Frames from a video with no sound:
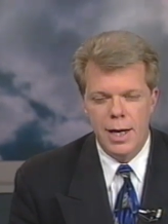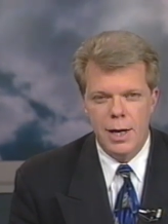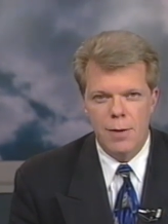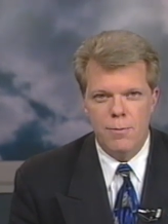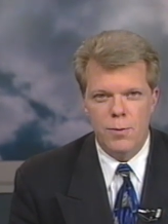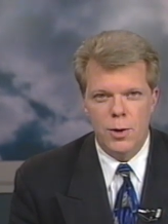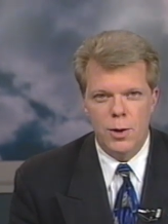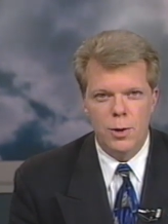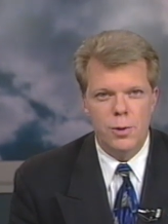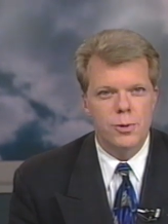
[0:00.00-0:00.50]

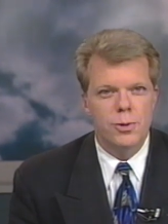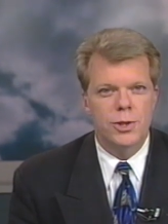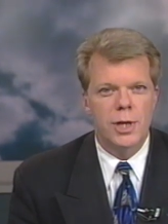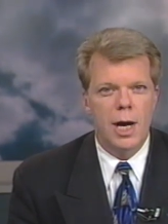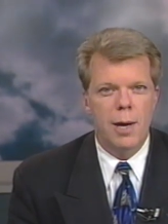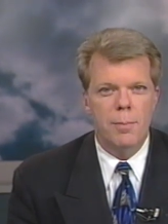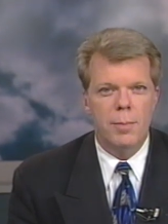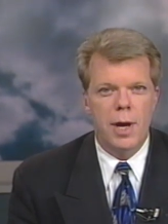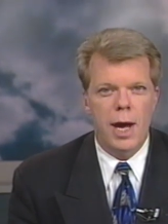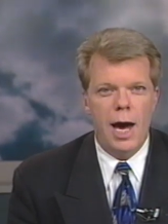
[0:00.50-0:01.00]
If you knew
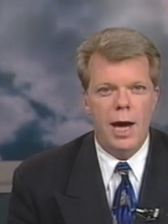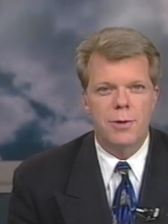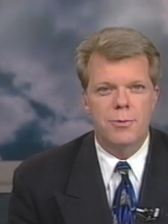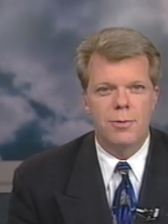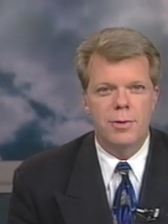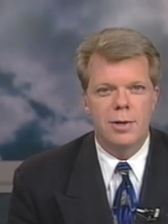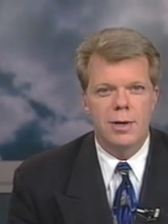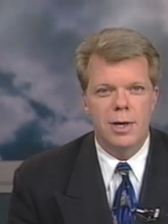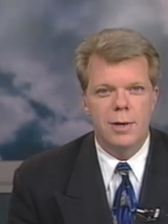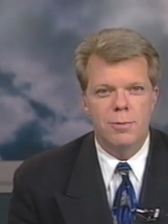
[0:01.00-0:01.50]
Sam
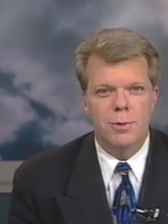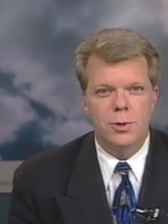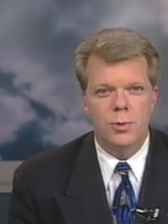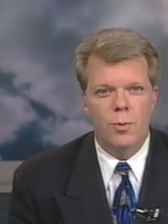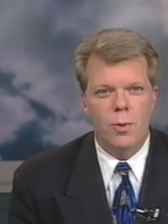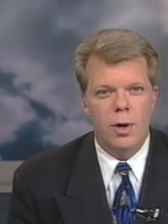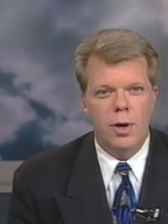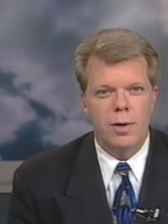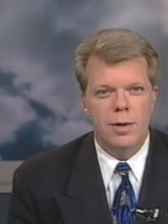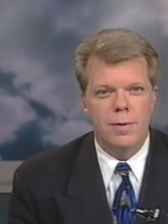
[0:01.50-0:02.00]
Catron, he was
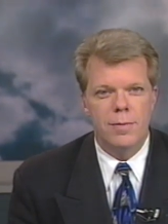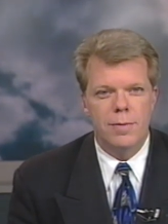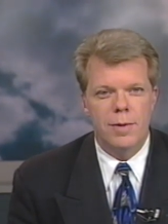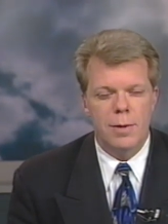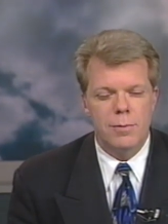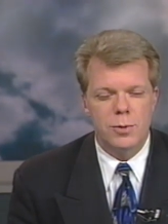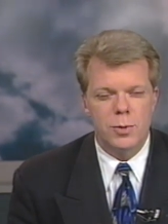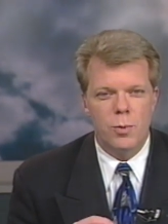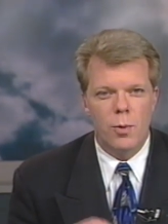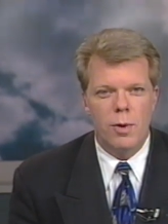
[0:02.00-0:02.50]
one of,
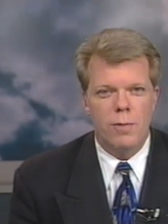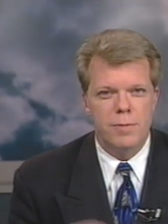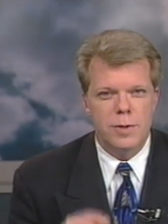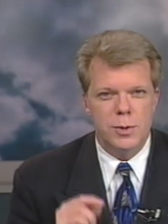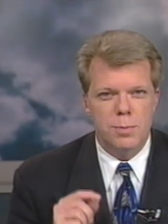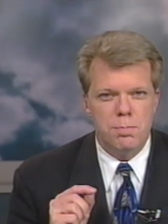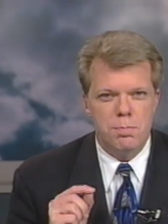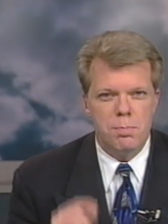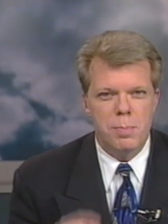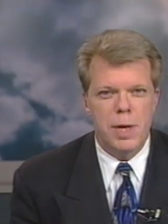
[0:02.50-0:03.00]
that was one of
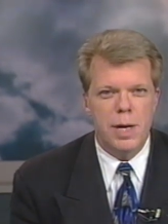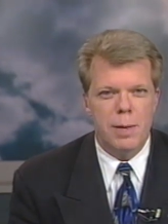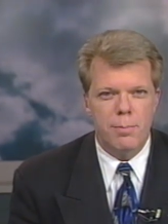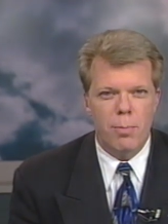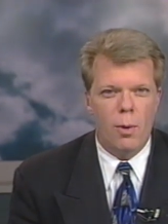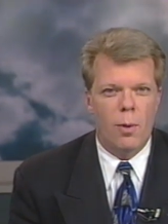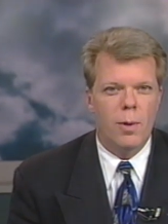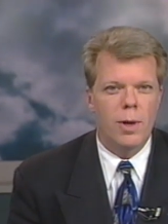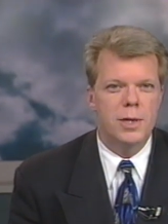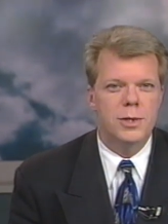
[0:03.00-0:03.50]
his
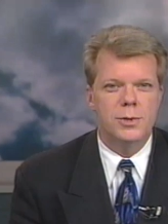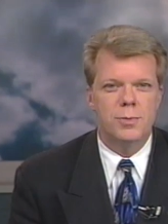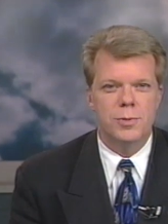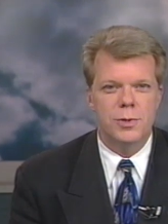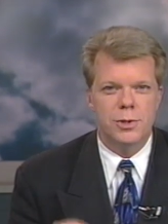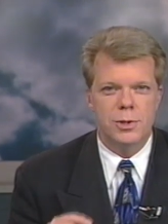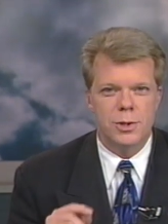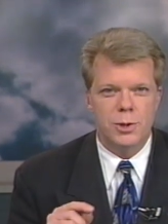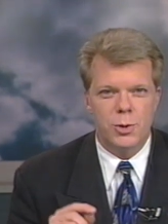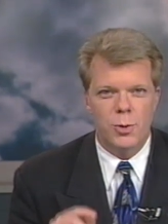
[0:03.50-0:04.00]
big points,
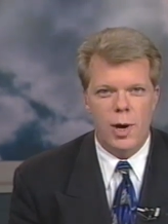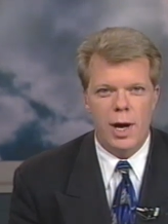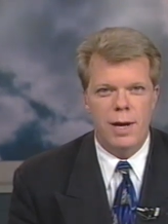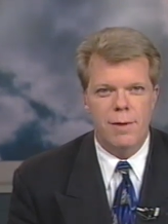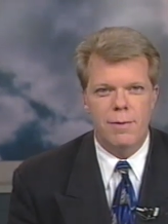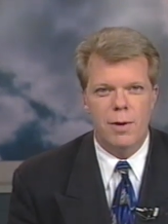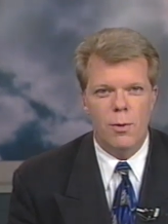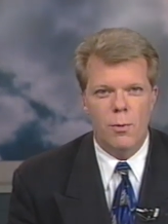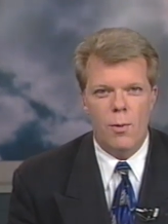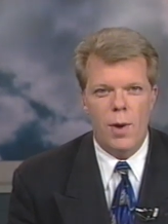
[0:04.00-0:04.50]
was to try
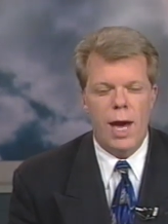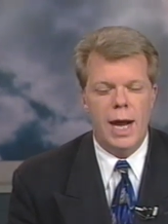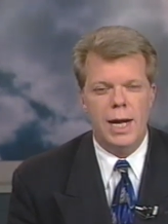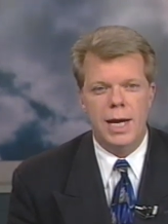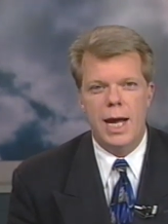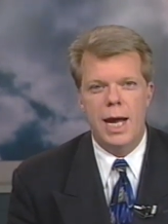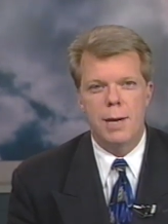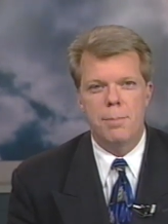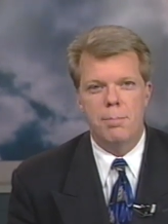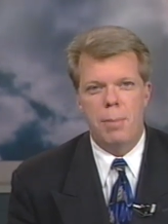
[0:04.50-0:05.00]
to
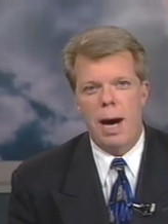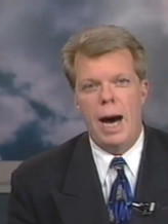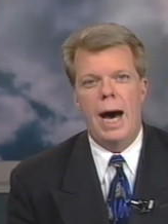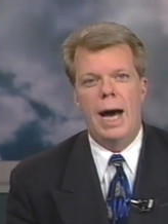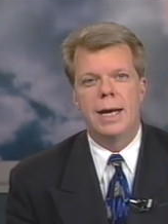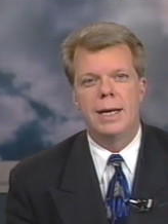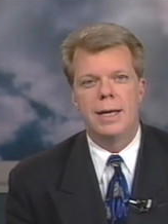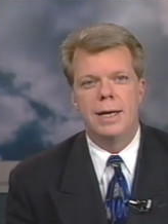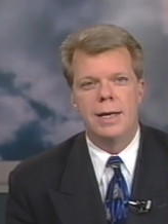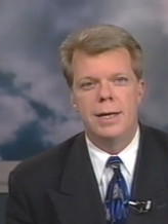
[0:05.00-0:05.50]
eradicate
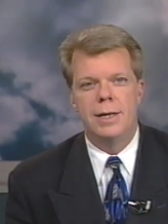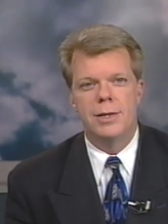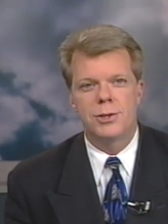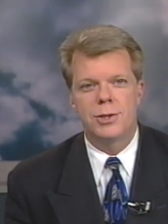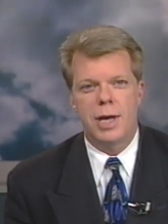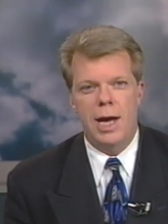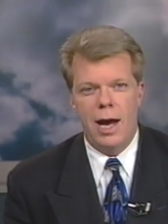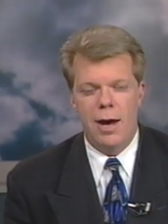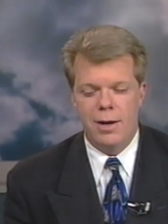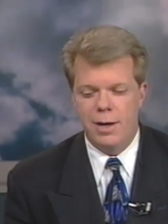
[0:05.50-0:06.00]
pot in
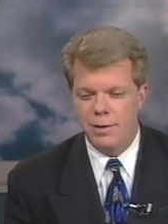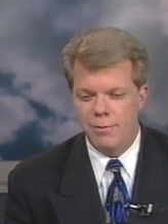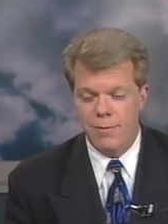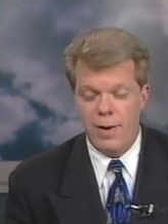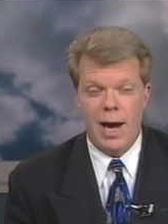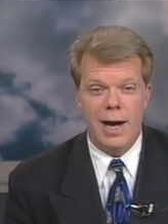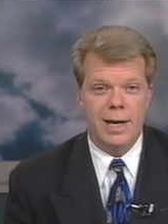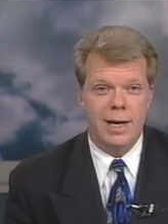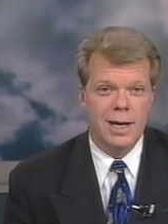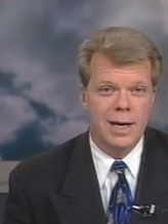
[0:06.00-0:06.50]
his county. In
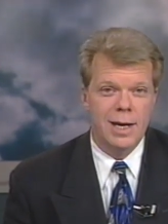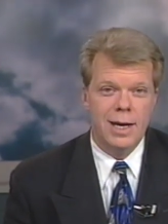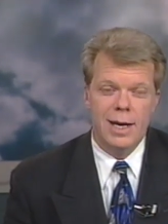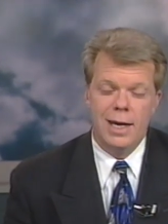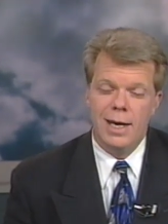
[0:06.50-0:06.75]
fact,